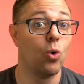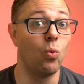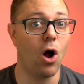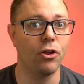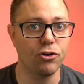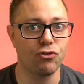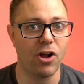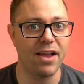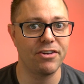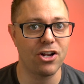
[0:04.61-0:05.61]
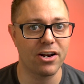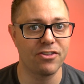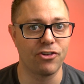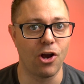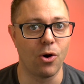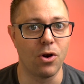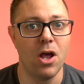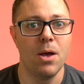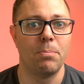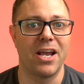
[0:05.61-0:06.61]
while you're driving on its own
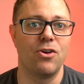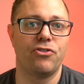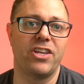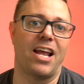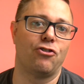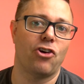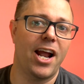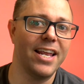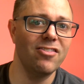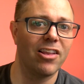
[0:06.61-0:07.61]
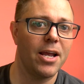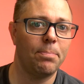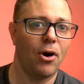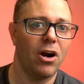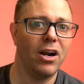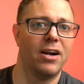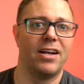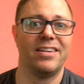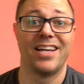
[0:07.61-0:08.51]
by using a Chinese light bar